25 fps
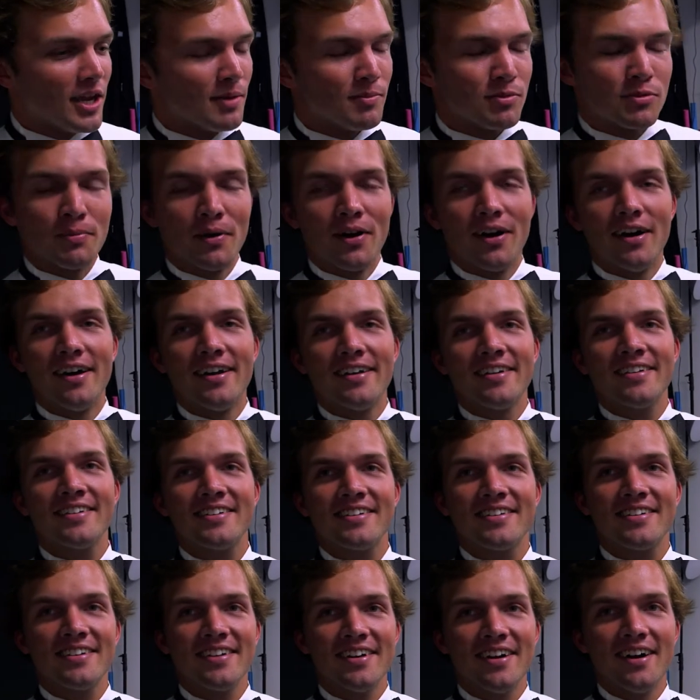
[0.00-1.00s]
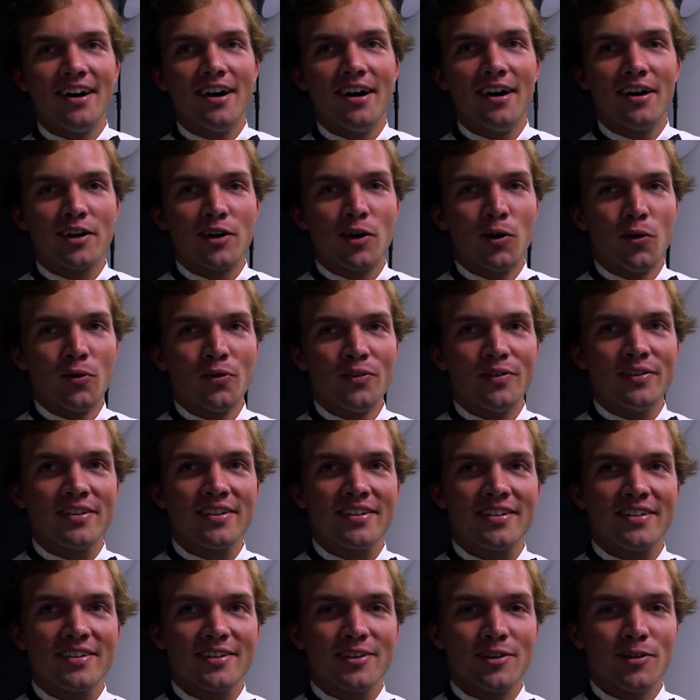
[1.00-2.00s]
James Bond, golden
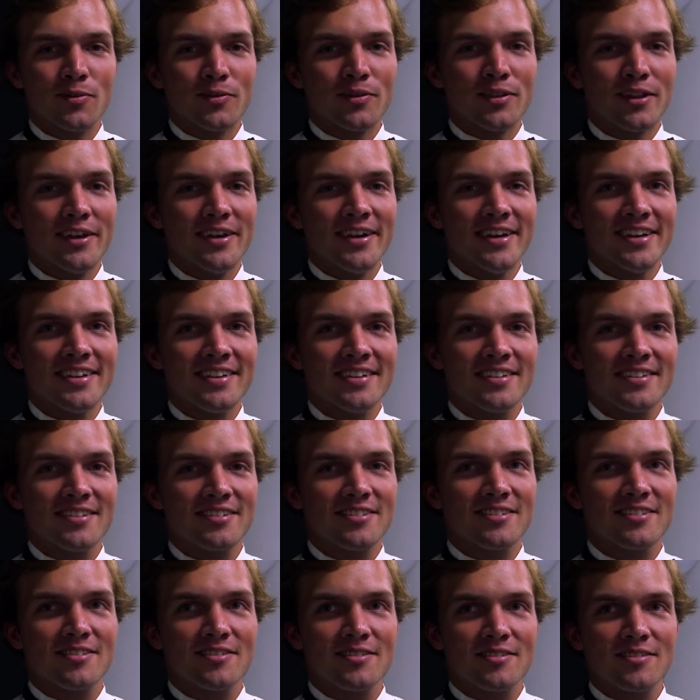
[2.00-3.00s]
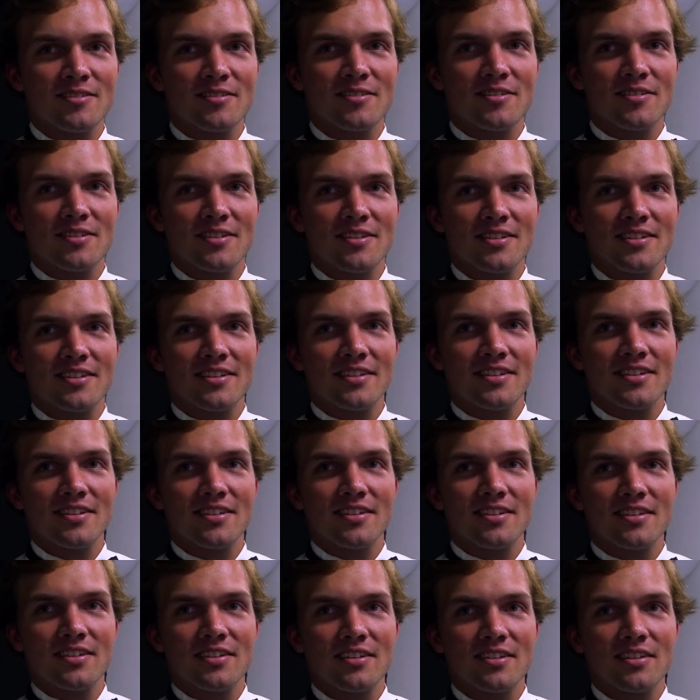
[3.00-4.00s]
leg. What did you do to
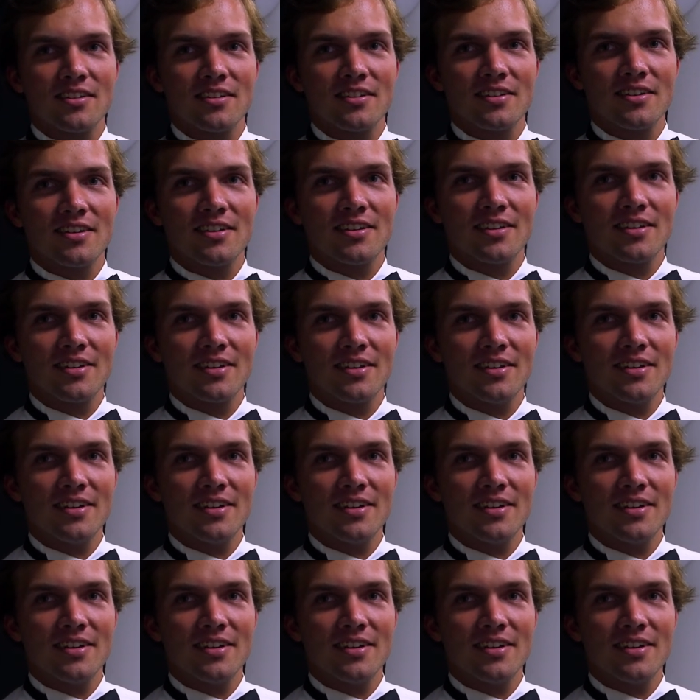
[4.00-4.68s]
prepare for this?